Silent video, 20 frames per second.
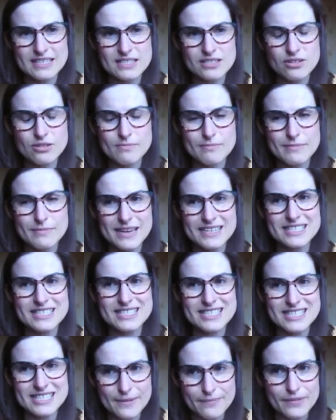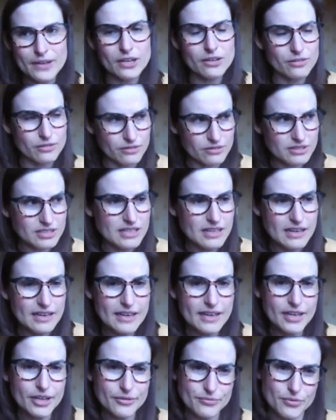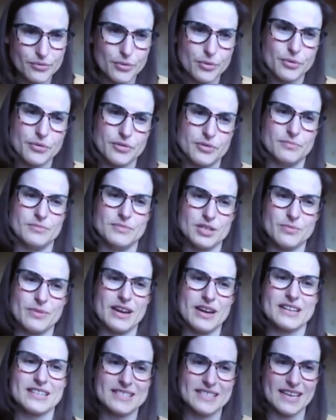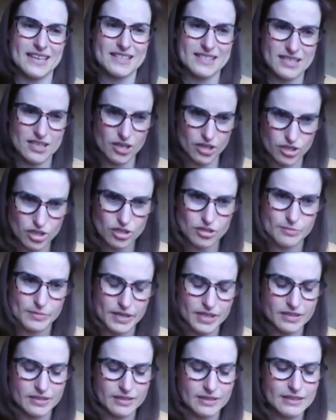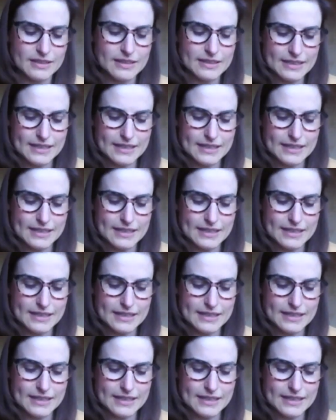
it is not made difficult for them to access a human